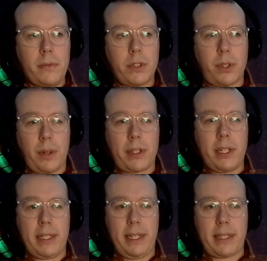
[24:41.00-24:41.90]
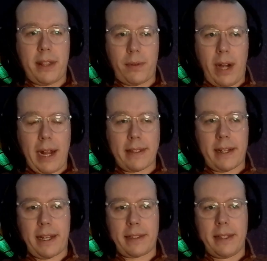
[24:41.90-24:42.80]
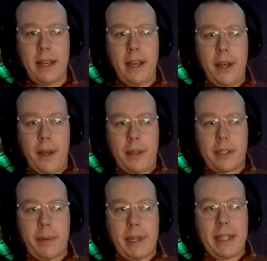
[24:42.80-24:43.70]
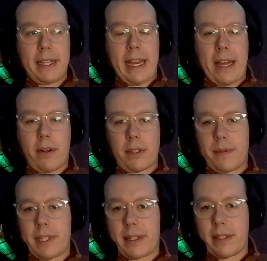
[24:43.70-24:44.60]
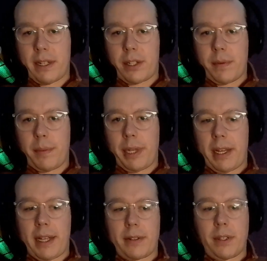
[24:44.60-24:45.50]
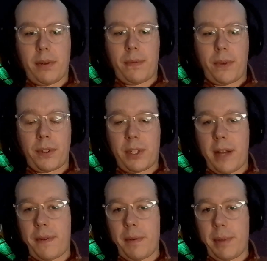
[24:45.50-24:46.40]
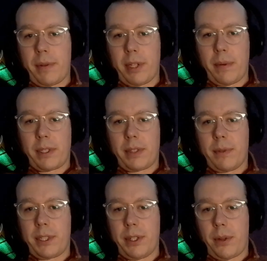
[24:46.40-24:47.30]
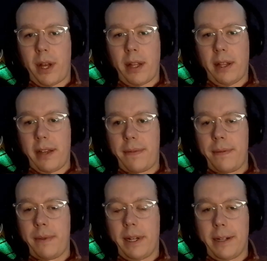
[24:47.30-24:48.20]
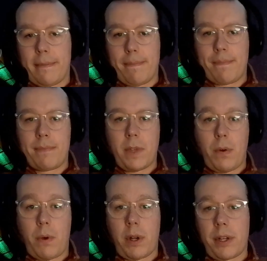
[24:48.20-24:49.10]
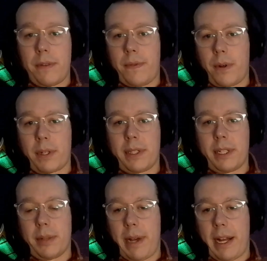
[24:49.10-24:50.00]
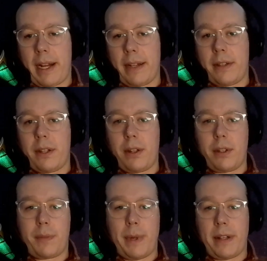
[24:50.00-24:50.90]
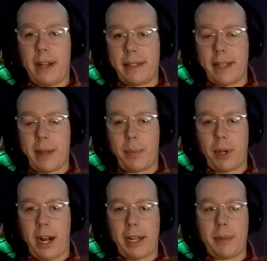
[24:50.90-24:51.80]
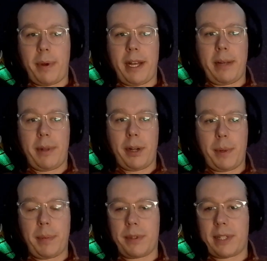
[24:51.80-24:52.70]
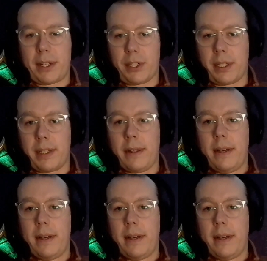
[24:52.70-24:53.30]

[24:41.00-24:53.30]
So it is on the rise, and I guess some indicators of sex addiction would be, I guess, first off, it would be really what's in your thought life. Where are you focusing your mind? Do you spend a lot of time preoccupying about other people sexually,